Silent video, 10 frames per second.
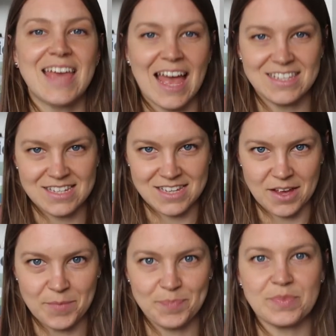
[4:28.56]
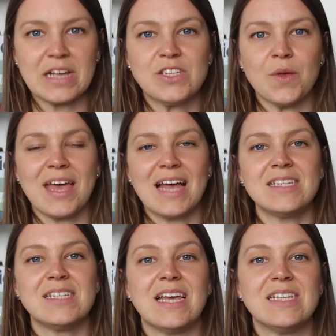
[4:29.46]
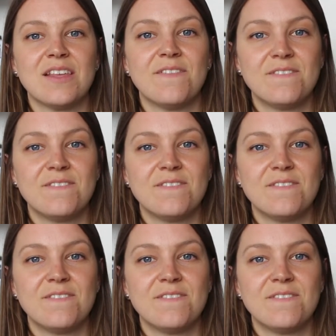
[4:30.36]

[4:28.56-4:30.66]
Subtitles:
Cancer. So Cancer is the